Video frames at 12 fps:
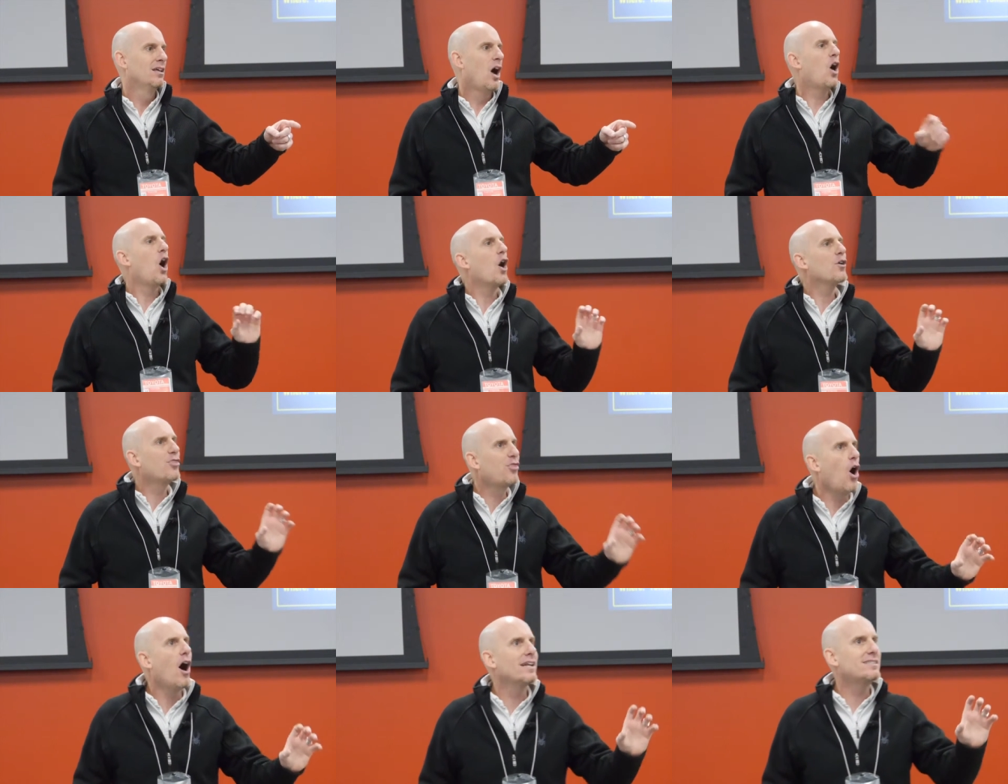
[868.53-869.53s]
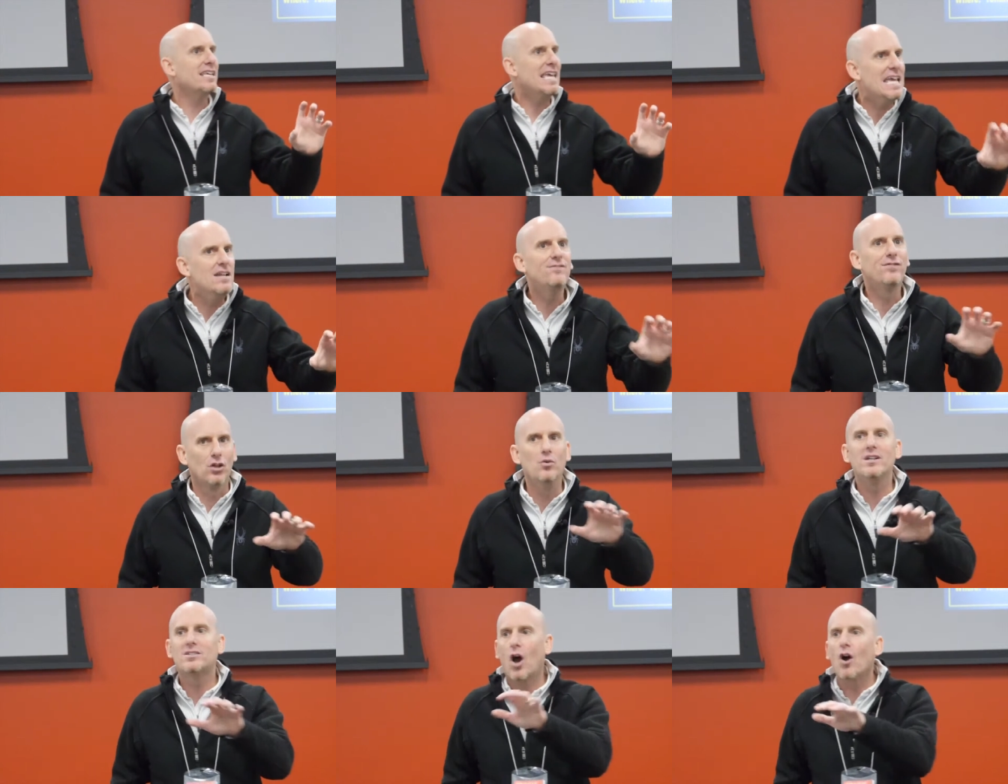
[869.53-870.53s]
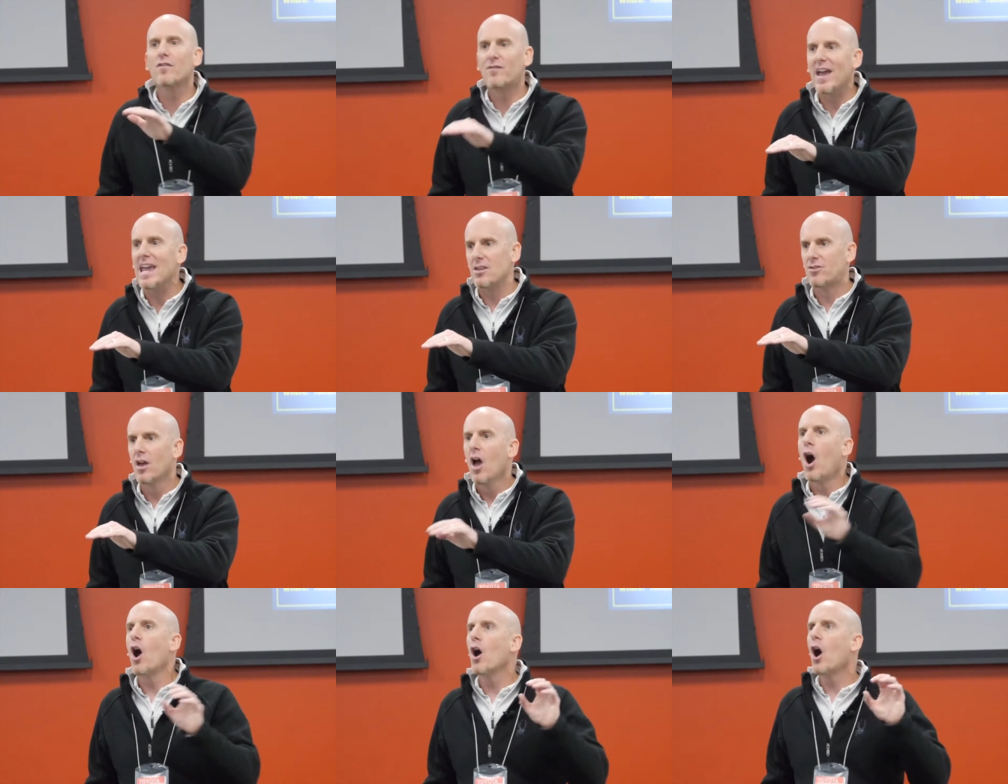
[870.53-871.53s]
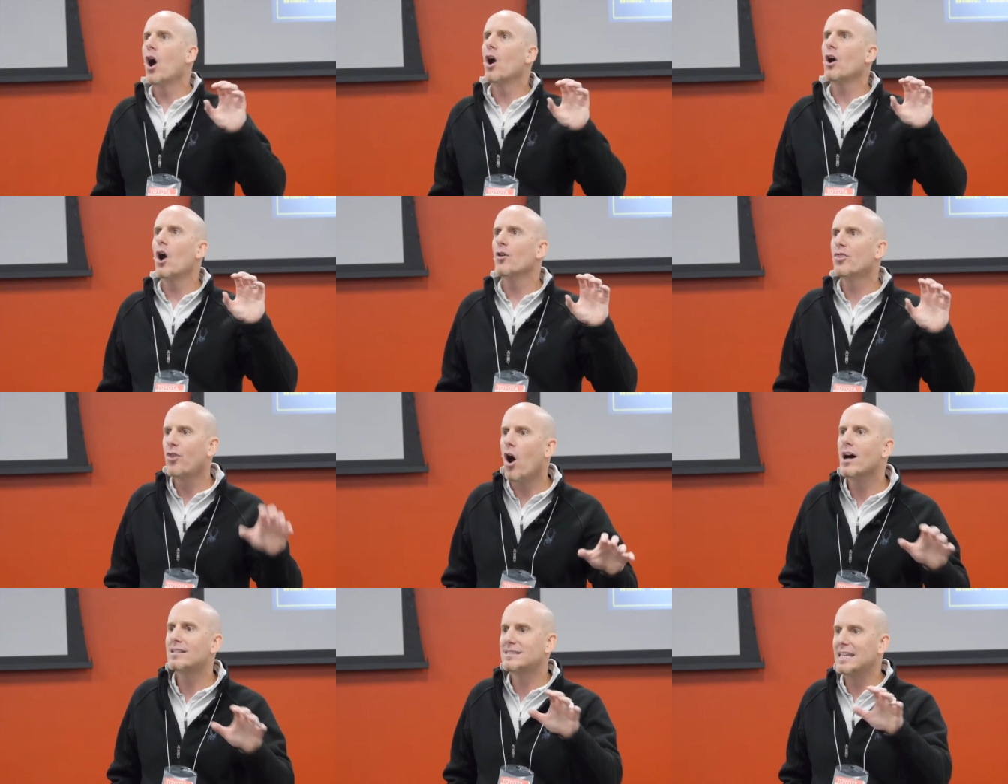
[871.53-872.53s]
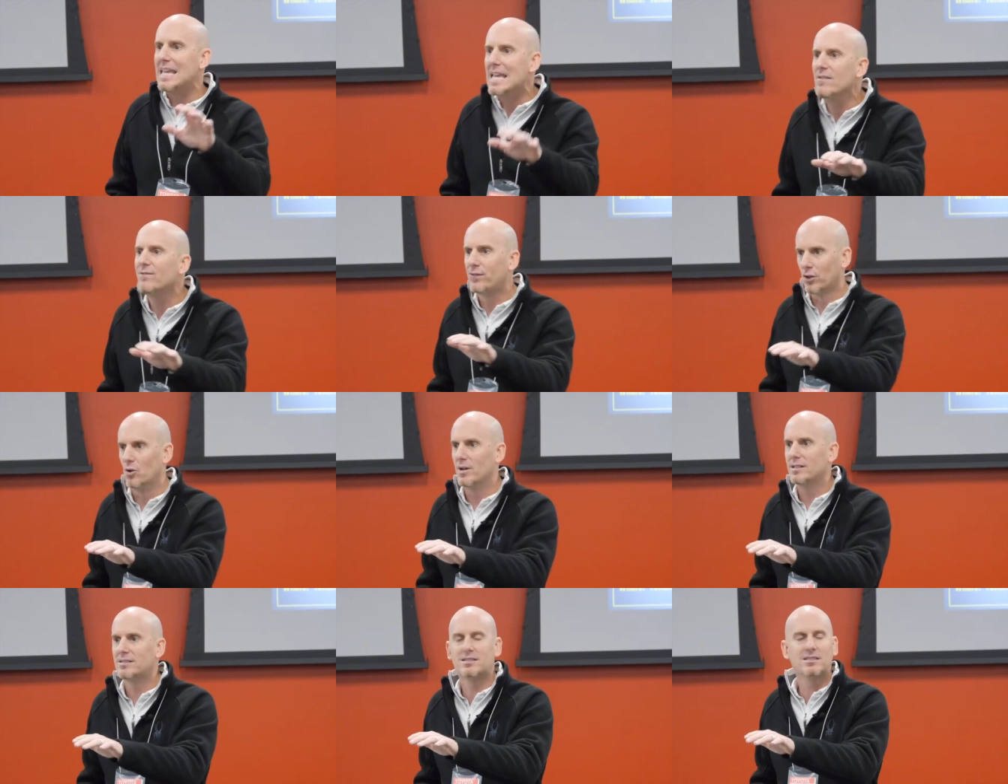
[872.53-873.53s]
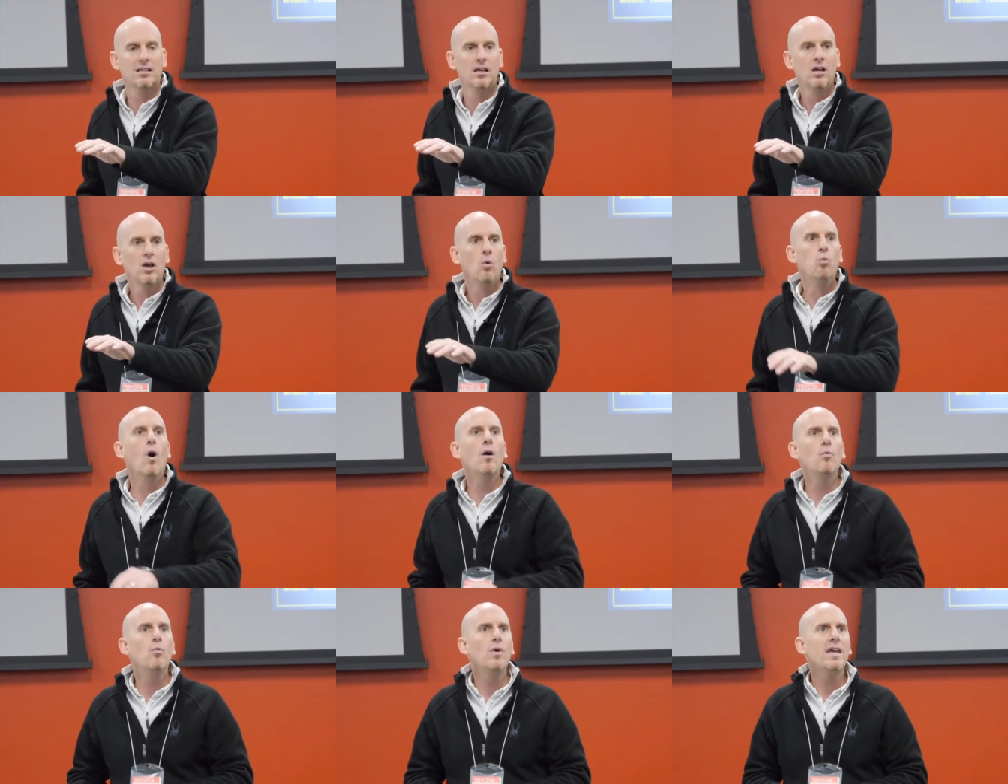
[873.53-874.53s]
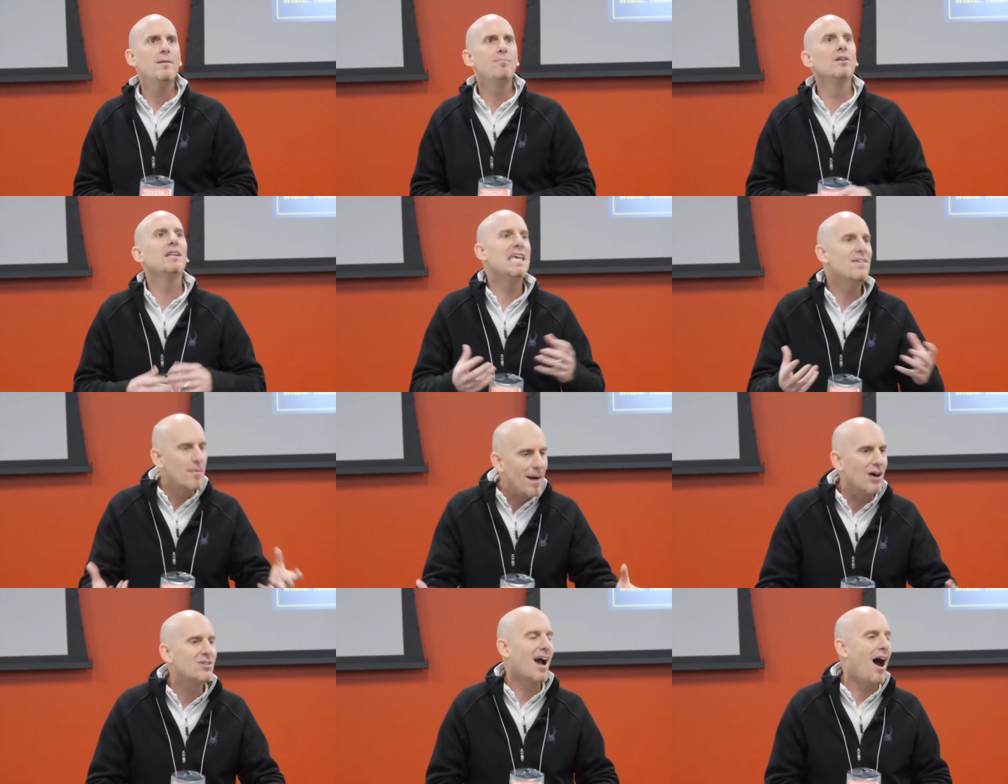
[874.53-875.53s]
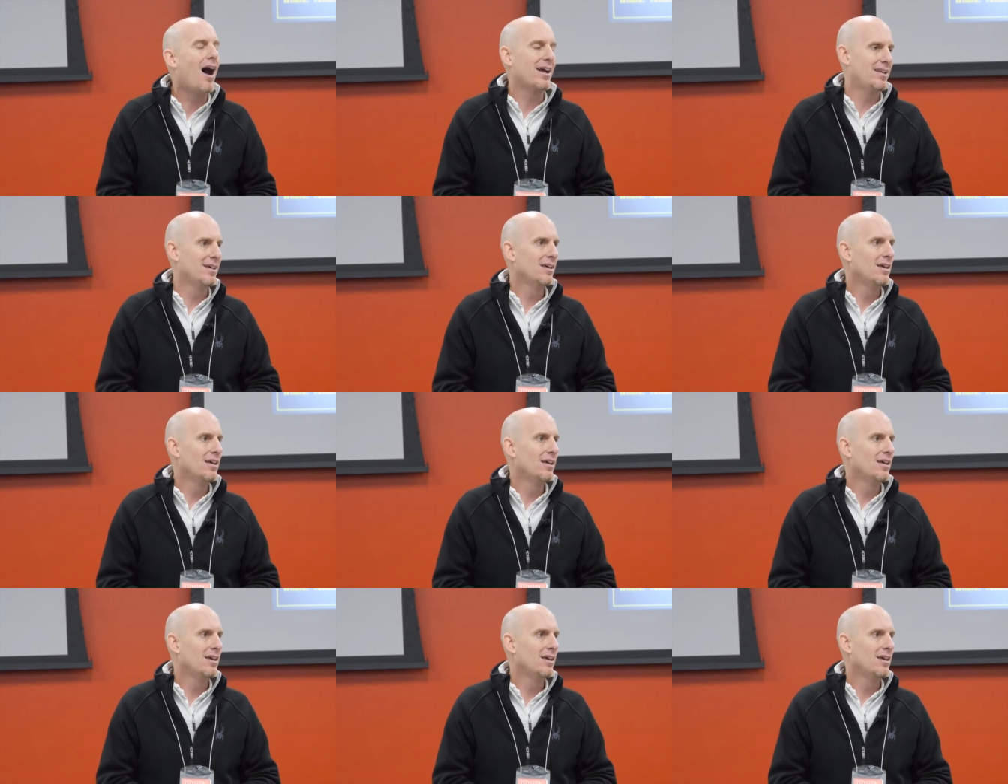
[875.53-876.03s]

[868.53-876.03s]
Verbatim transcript: Our, our thoughts influence our faith. Our, our, our thoughts influence what we believe about God.